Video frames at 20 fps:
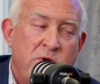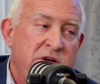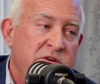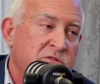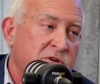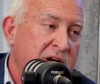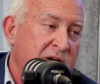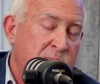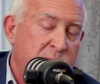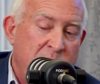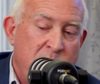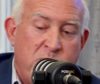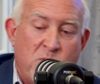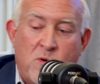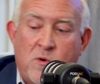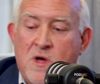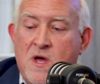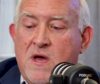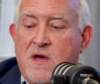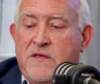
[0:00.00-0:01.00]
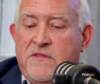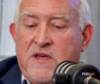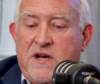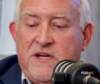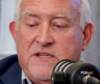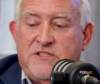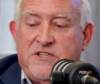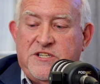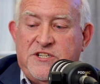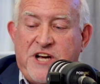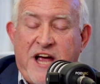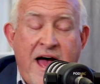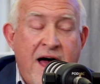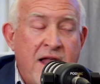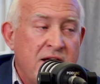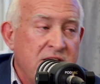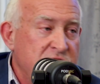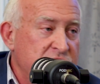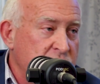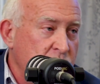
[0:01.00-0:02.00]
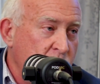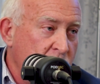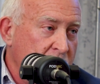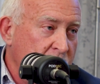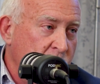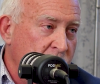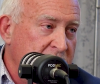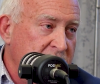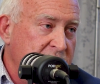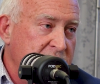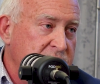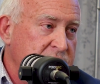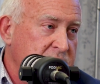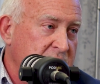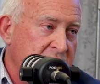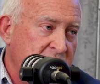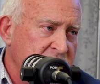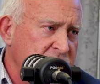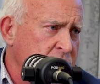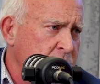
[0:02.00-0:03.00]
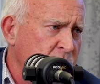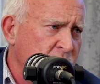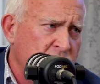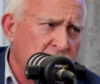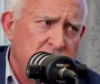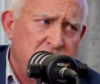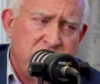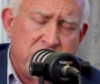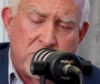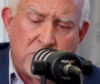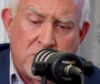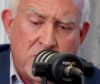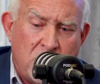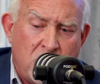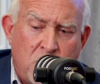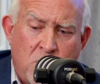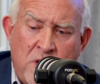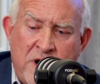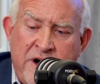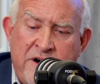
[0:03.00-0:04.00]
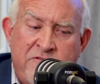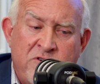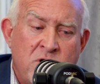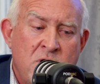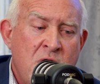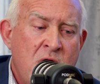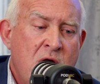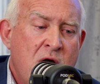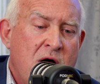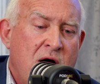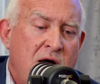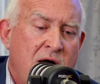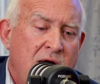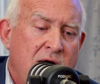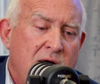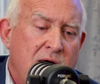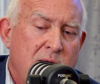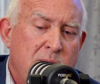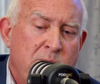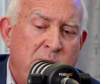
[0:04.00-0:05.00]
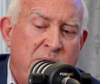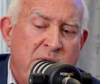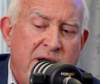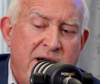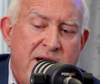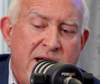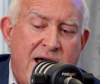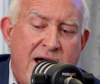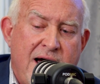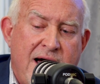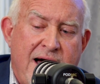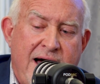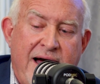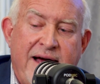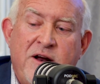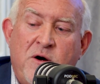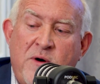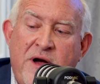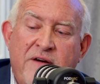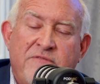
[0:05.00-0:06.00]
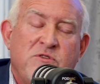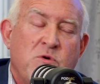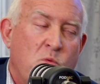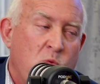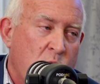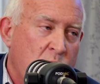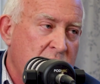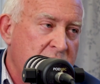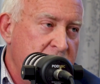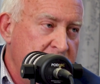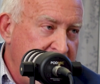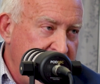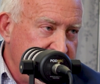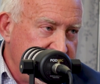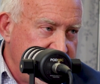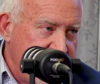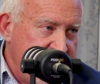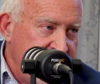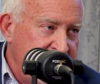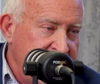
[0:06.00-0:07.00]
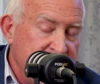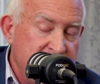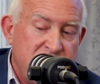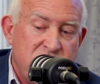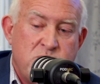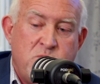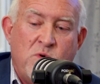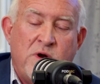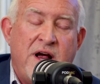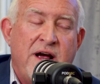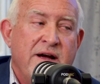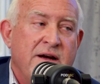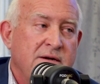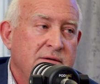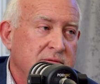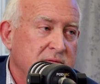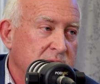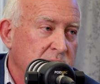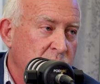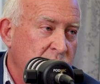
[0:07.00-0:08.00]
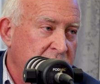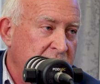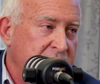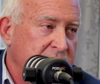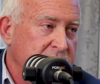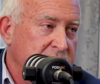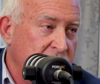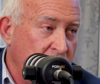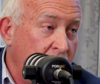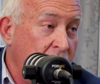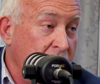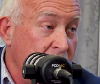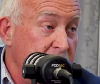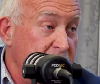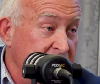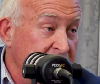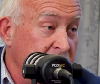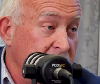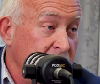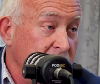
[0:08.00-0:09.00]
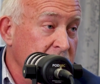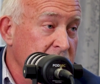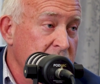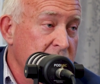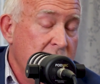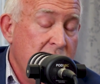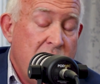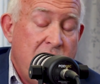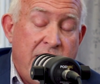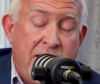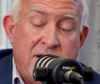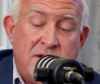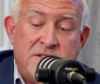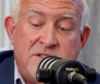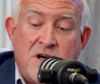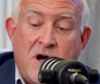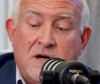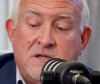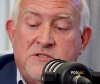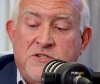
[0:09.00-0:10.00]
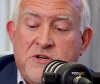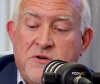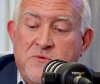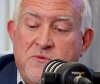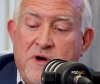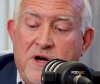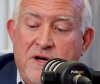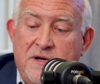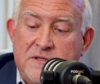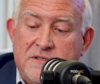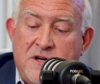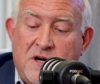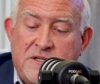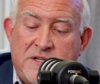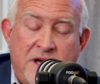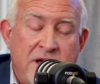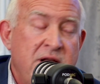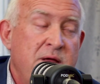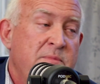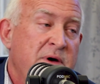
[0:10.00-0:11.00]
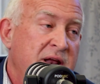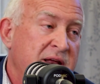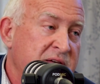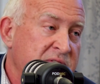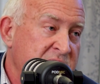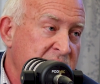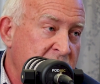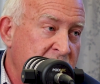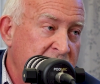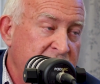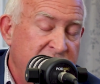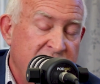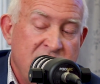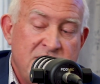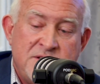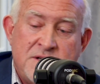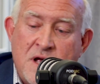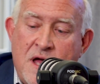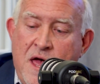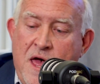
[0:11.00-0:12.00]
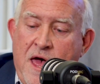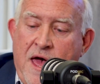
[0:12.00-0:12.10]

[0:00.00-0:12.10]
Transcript: We either have people that it's a challenge to work with, customers or whatever, but I don't have to worry about things when I call up here and talk to anybody in the office.